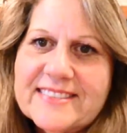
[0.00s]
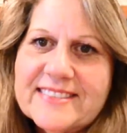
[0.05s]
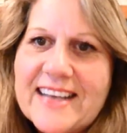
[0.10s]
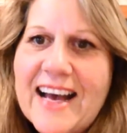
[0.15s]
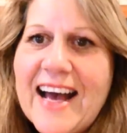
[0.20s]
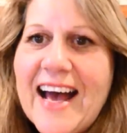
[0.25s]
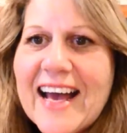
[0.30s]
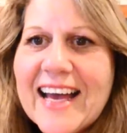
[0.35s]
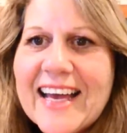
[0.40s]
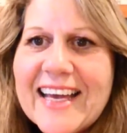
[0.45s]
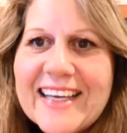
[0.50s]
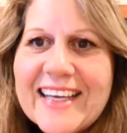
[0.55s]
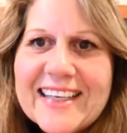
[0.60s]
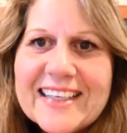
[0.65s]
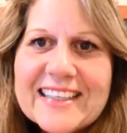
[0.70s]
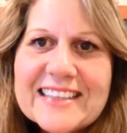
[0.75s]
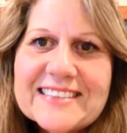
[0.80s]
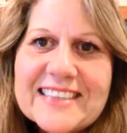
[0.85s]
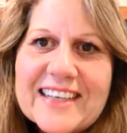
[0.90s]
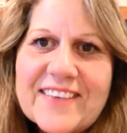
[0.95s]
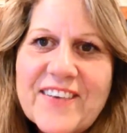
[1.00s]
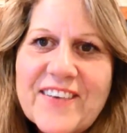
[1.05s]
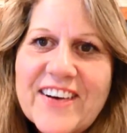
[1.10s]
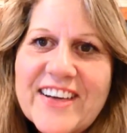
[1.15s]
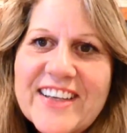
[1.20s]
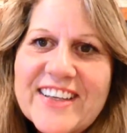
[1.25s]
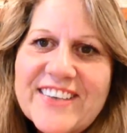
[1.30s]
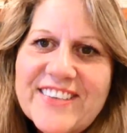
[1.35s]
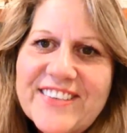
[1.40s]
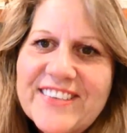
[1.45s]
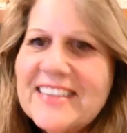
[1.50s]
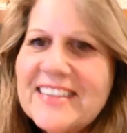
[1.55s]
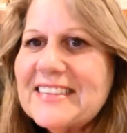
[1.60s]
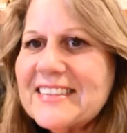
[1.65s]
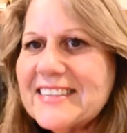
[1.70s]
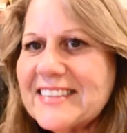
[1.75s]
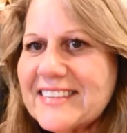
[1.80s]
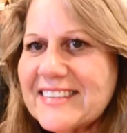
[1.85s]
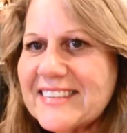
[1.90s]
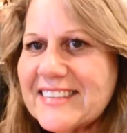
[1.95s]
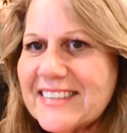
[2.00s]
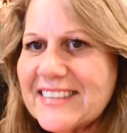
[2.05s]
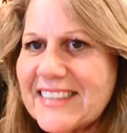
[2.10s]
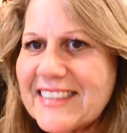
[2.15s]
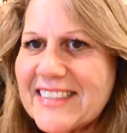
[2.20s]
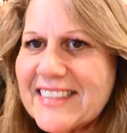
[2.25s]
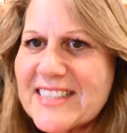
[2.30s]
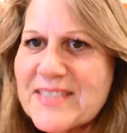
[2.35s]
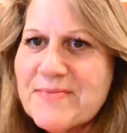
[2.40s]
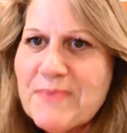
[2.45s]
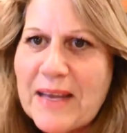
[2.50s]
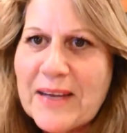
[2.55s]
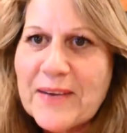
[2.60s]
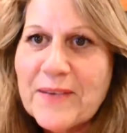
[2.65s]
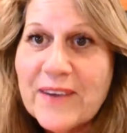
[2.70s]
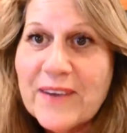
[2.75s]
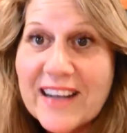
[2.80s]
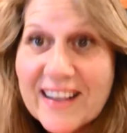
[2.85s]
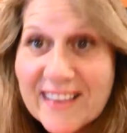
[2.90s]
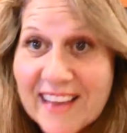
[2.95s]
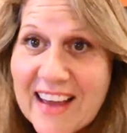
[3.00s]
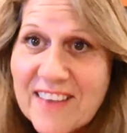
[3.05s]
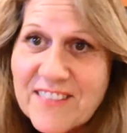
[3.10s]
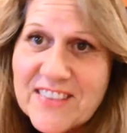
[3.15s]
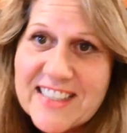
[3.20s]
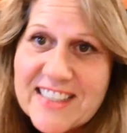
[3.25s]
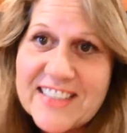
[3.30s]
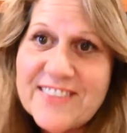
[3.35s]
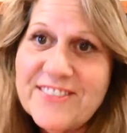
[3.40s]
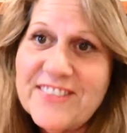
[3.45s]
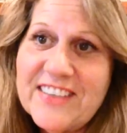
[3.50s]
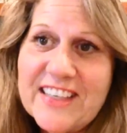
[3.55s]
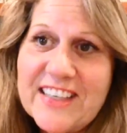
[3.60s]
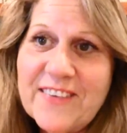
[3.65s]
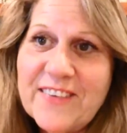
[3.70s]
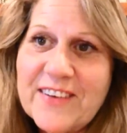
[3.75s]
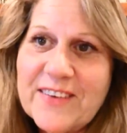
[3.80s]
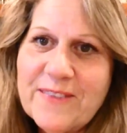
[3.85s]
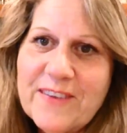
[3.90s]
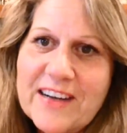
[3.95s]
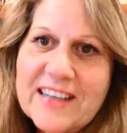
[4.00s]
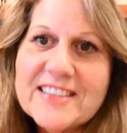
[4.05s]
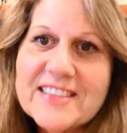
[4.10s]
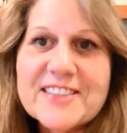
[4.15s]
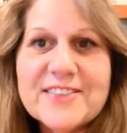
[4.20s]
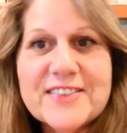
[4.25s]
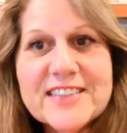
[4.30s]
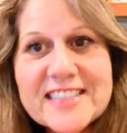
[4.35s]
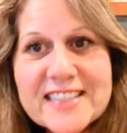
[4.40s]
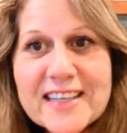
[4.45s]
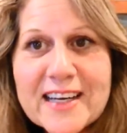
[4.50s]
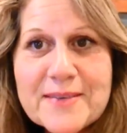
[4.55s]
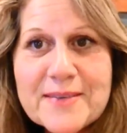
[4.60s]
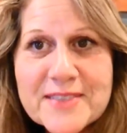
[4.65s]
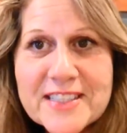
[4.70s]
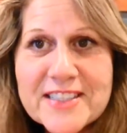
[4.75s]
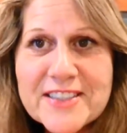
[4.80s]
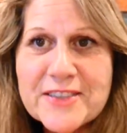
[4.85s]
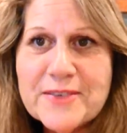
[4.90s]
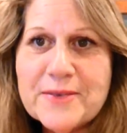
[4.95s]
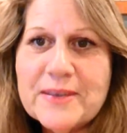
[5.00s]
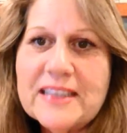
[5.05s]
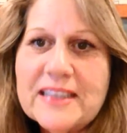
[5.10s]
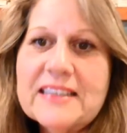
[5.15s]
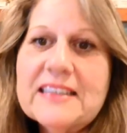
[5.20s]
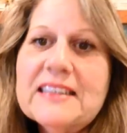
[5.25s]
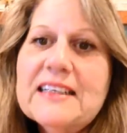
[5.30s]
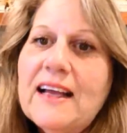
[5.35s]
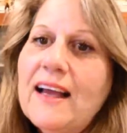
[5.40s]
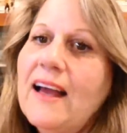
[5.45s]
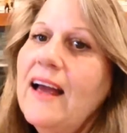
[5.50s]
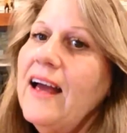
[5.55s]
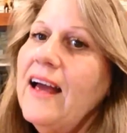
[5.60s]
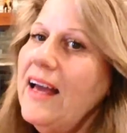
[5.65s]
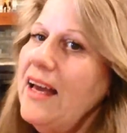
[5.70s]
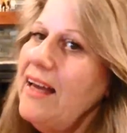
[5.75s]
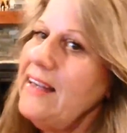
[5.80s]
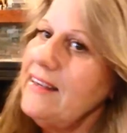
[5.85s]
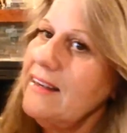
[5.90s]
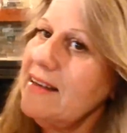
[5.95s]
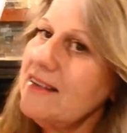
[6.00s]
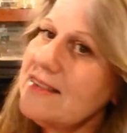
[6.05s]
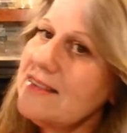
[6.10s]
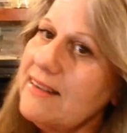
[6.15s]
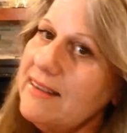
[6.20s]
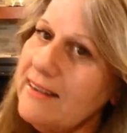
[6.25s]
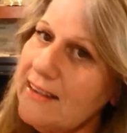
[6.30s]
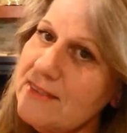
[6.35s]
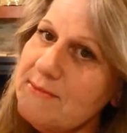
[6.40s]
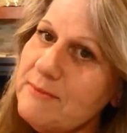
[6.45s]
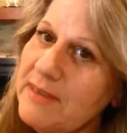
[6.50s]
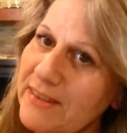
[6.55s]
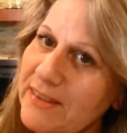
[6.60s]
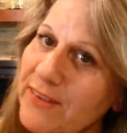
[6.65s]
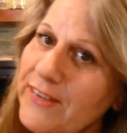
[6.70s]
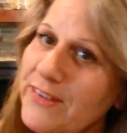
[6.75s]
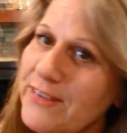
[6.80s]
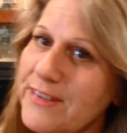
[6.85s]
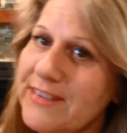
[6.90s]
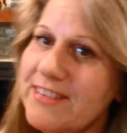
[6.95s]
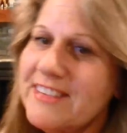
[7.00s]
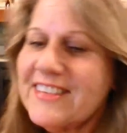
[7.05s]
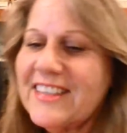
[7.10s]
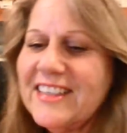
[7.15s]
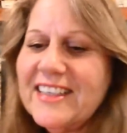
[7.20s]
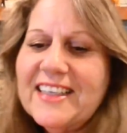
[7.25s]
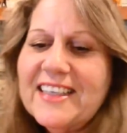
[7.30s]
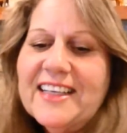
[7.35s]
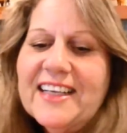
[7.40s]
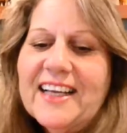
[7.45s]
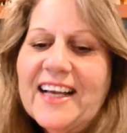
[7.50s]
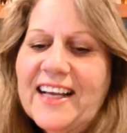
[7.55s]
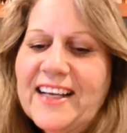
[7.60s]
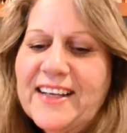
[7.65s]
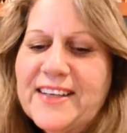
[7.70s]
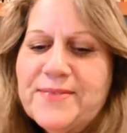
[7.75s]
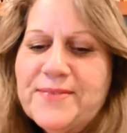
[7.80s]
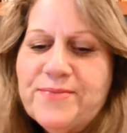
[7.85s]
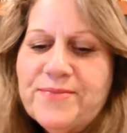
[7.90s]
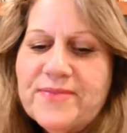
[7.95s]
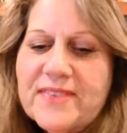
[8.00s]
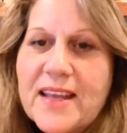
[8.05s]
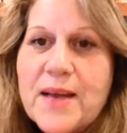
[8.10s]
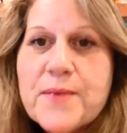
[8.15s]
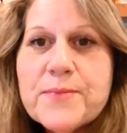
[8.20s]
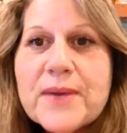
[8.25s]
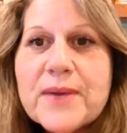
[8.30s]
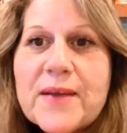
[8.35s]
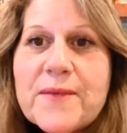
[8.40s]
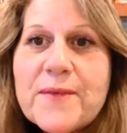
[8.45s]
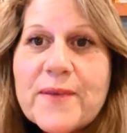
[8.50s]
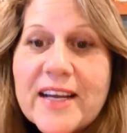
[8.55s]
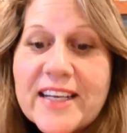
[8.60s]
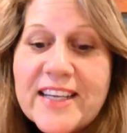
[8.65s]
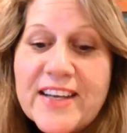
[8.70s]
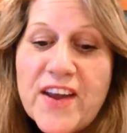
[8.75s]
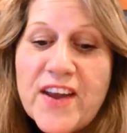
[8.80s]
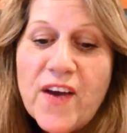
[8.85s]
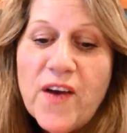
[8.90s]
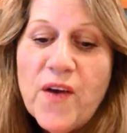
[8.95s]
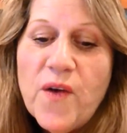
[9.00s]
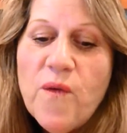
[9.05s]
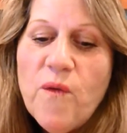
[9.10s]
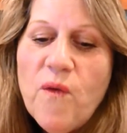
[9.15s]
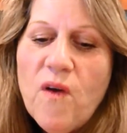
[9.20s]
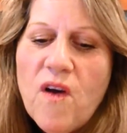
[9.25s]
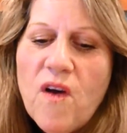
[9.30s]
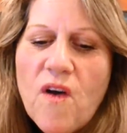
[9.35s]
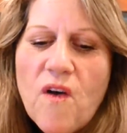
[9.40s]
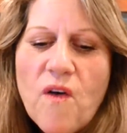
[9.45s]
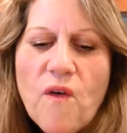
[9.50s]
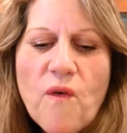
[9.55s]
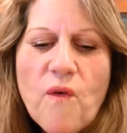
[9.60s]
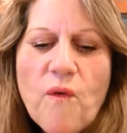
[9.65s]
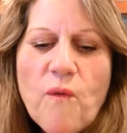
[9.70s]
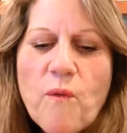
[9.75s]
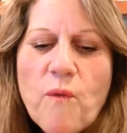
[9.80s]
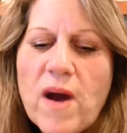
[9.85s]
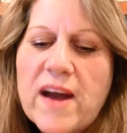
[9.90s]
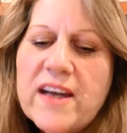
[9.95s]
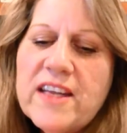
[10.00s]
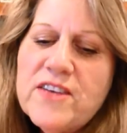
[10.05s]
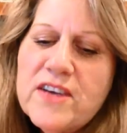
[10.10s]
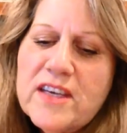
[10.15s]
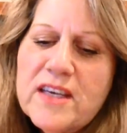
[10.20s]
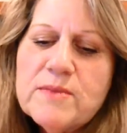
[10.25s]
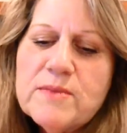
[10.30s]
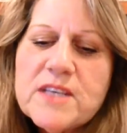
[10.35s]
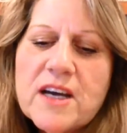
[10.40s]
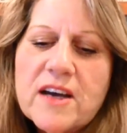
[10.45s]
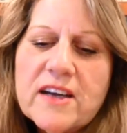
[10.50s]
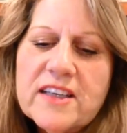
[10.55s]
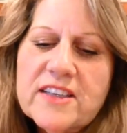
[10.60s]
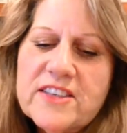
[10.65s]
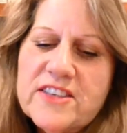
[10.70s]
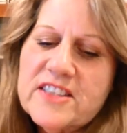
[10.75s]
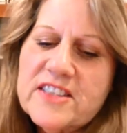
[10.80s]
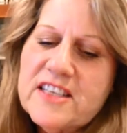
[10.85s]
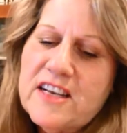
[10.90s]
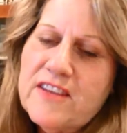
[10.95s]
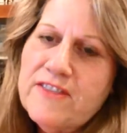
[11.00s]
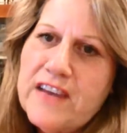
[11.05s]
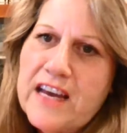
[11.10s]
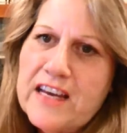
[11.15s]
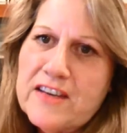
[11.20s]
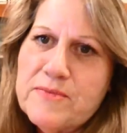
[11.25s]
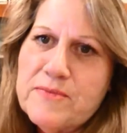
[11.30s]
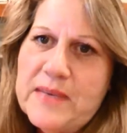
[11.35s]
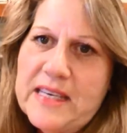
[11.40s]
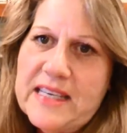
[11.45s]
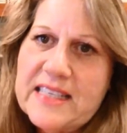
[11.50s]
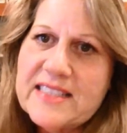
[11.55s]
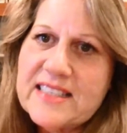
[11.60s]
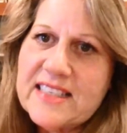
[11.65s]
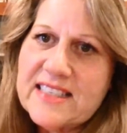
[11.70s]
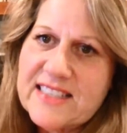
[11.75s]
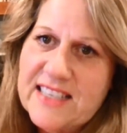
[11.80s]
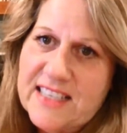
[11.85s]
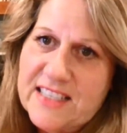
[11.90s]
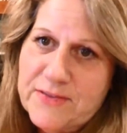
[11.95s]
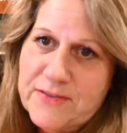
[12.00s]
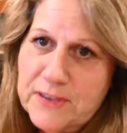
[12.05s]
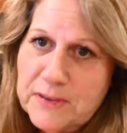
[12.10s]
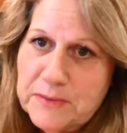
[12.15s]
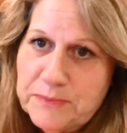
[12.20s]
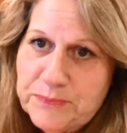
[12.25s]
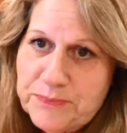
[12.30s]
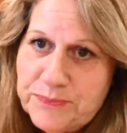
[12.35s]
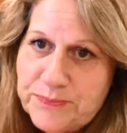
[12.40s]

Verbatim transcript: Hi, how are you? It's been a while. I haven't done a video in a while, so it's time to do one. And yes, I have my notes. Um, but I want to know, why do you keep talking yourself out of being successful?